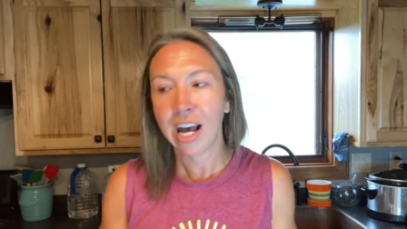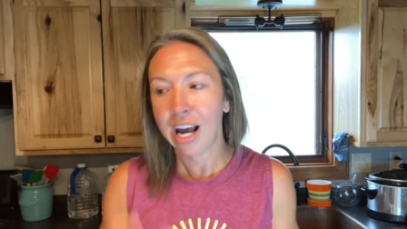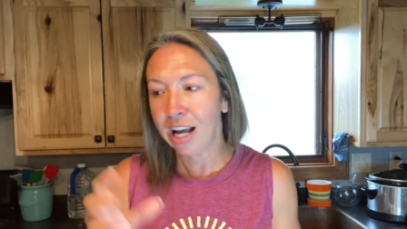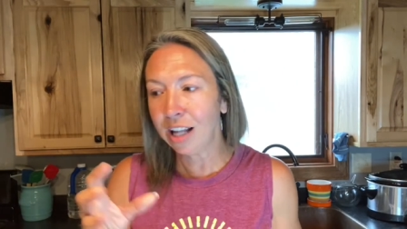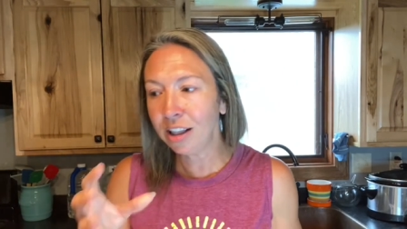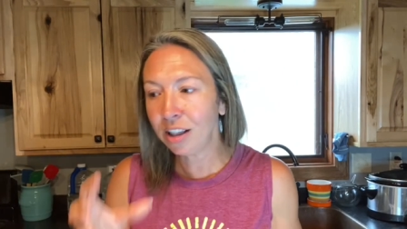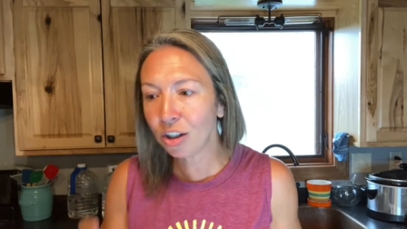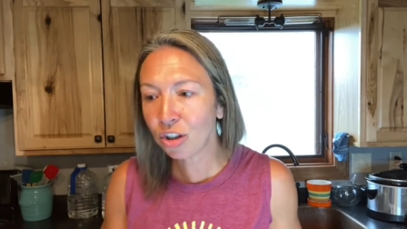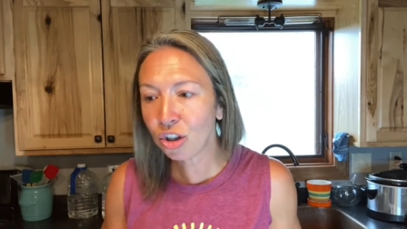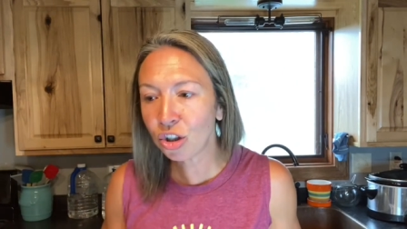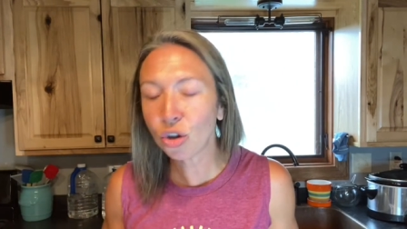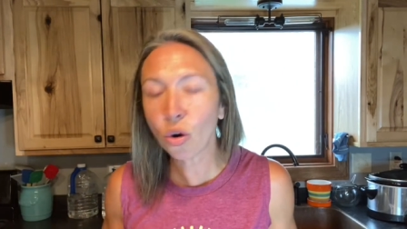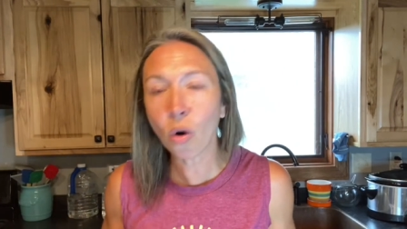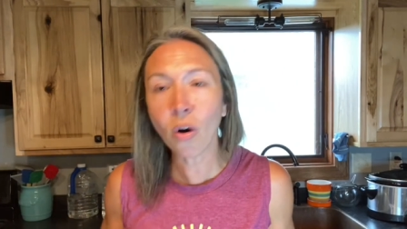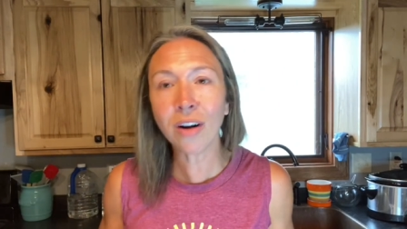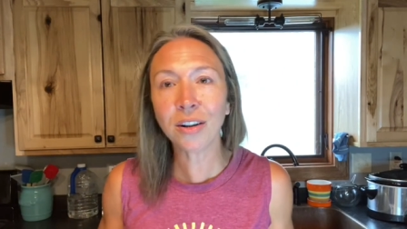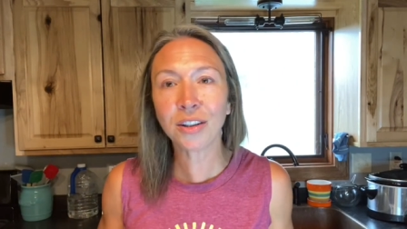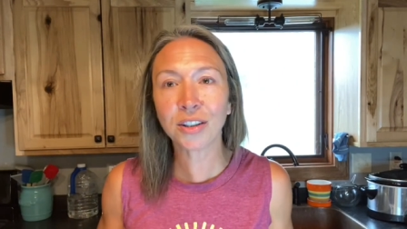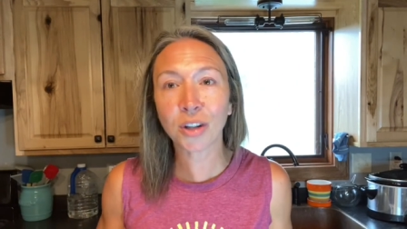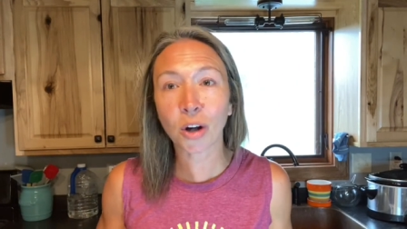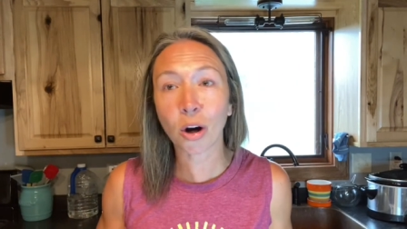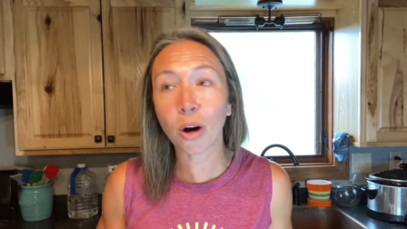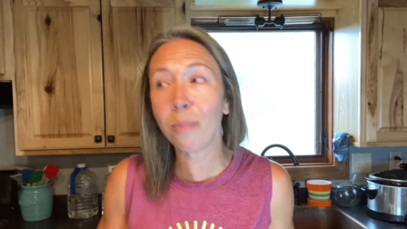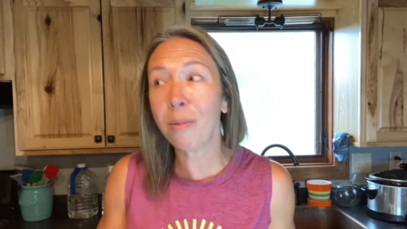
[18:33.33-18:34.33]
In the
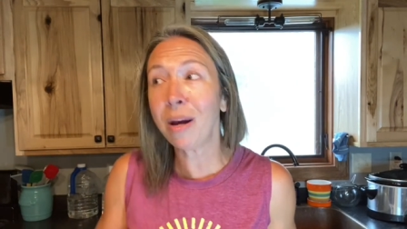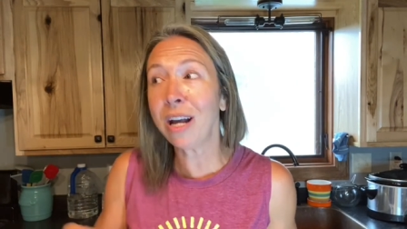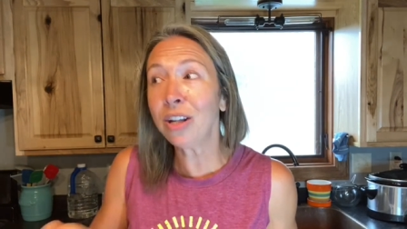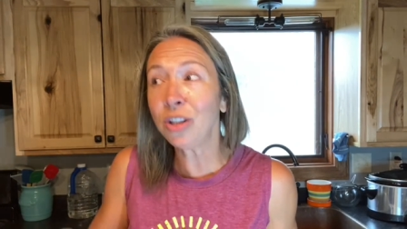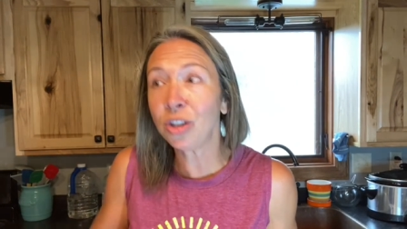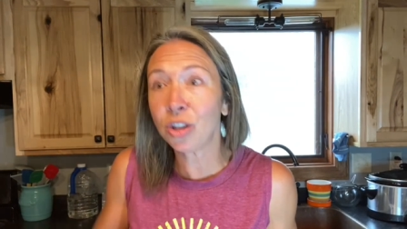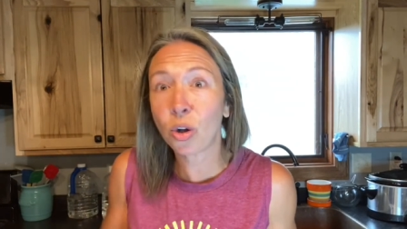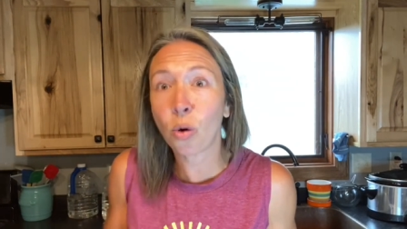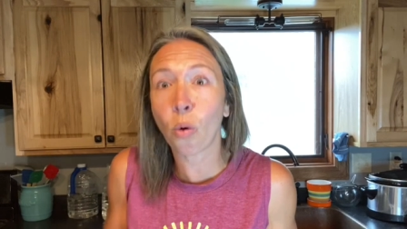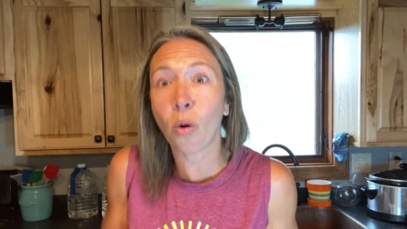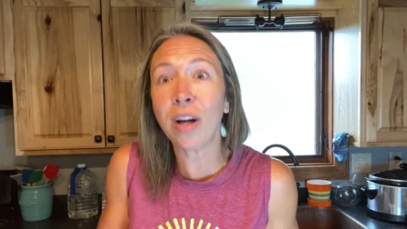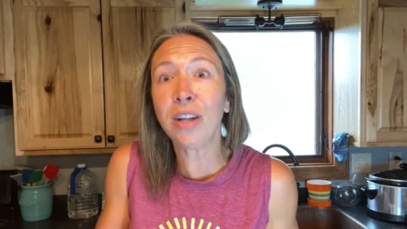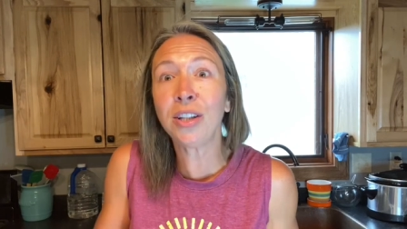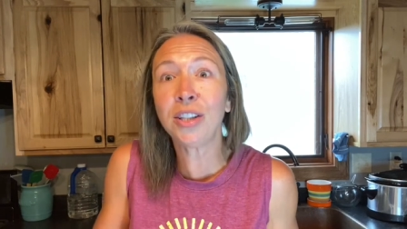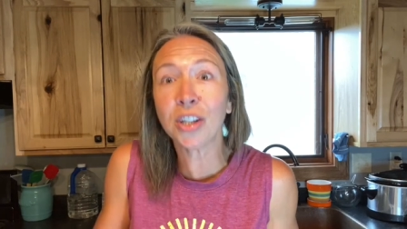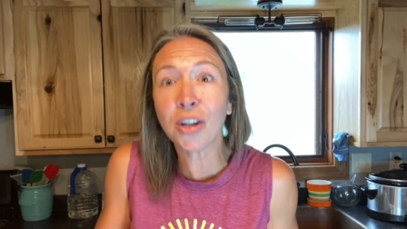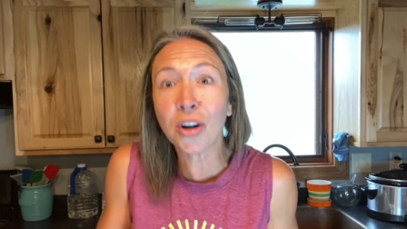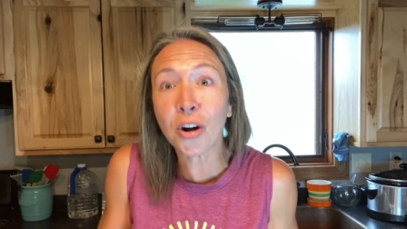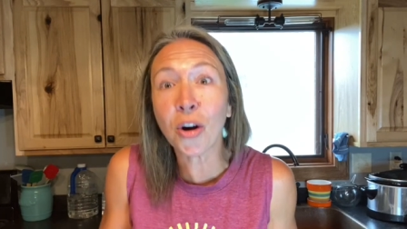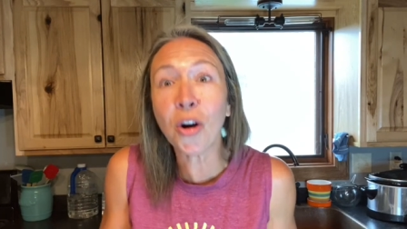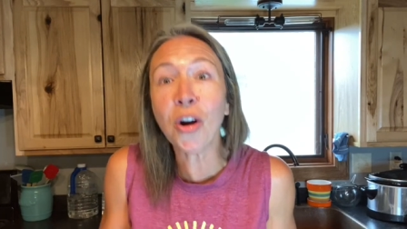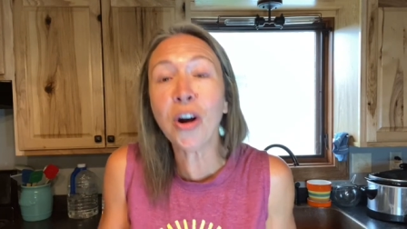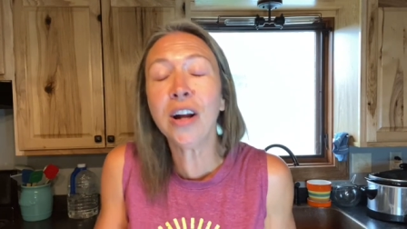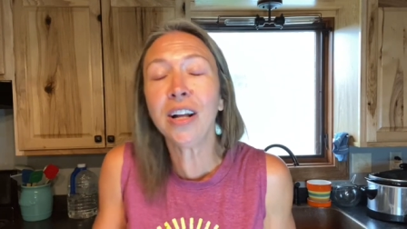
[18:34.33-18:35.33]
short term, it's going to
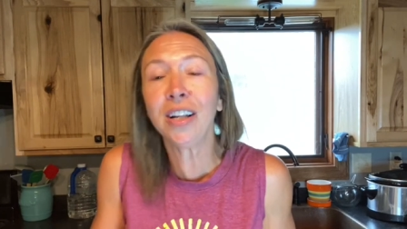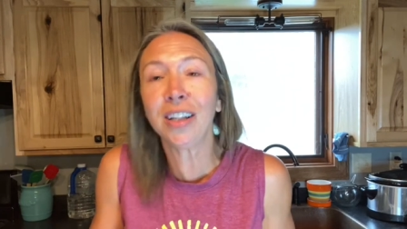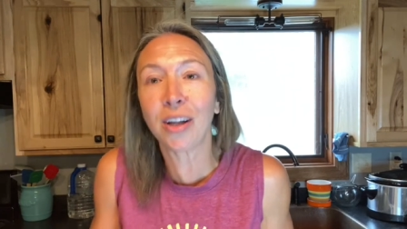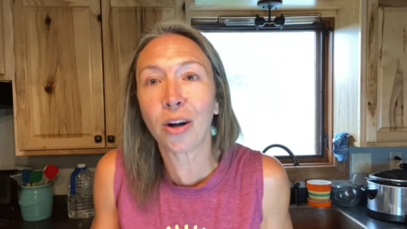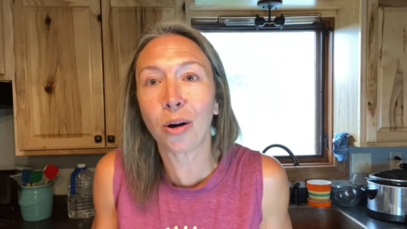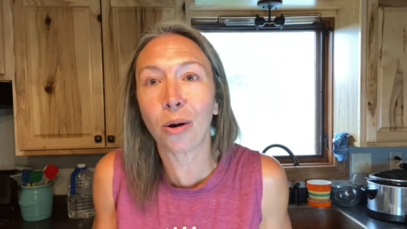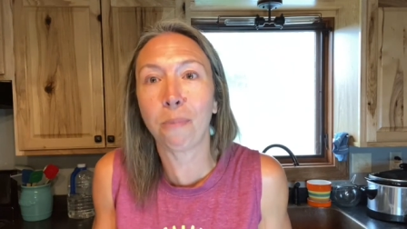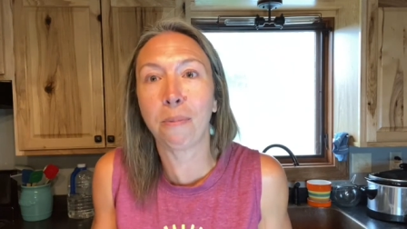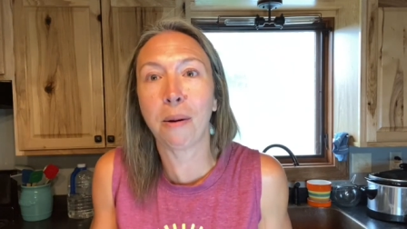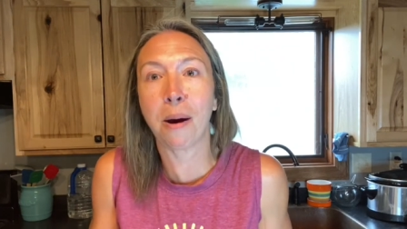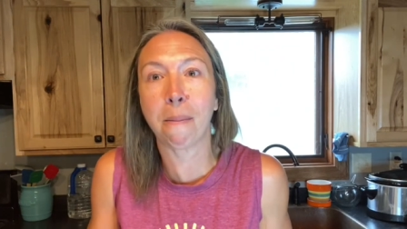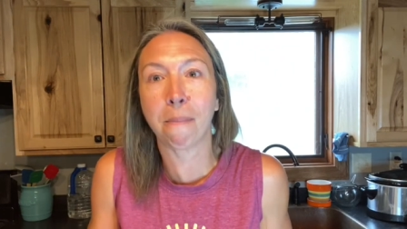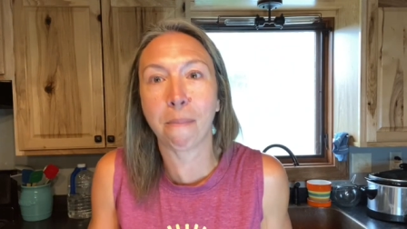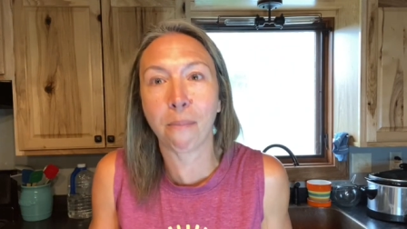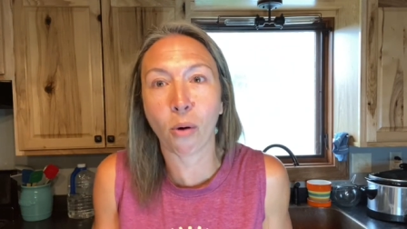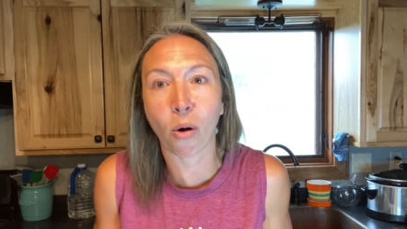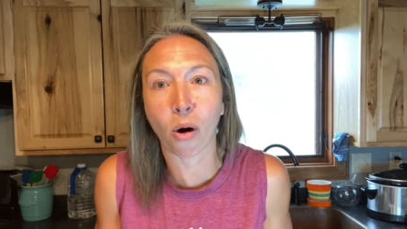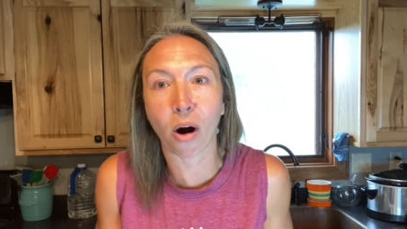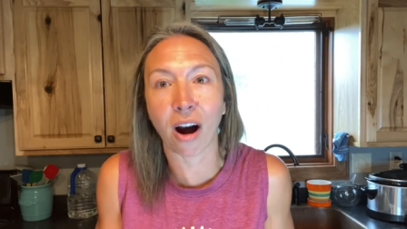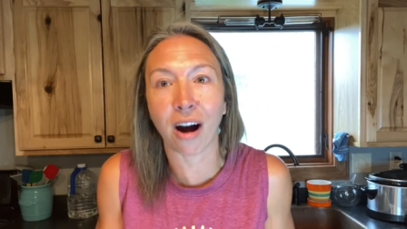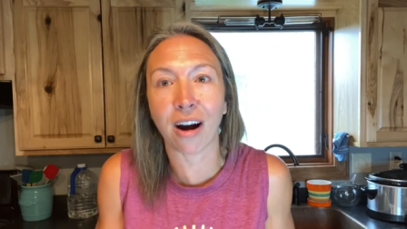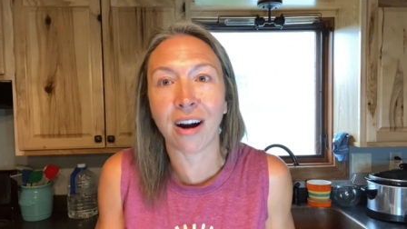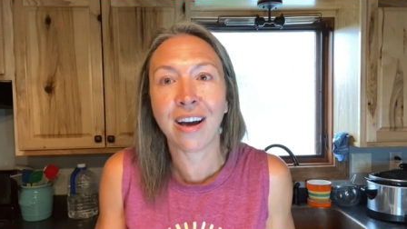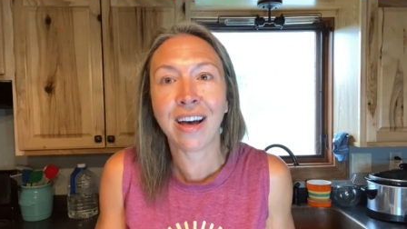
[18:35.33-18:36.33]
hurt a little bit
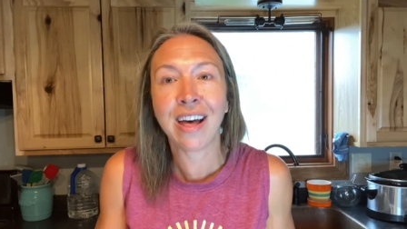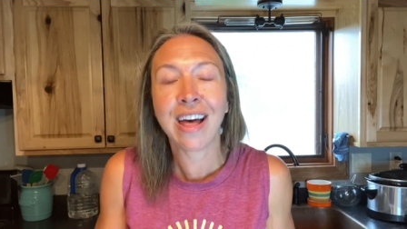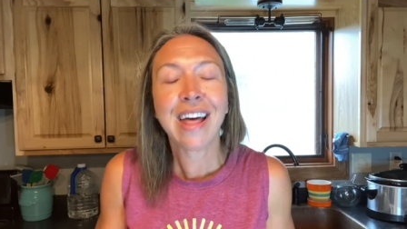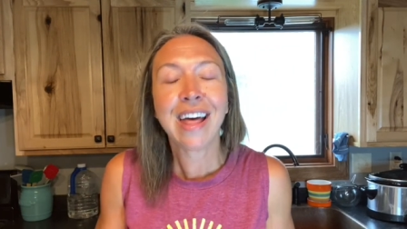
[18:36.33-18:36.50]
more.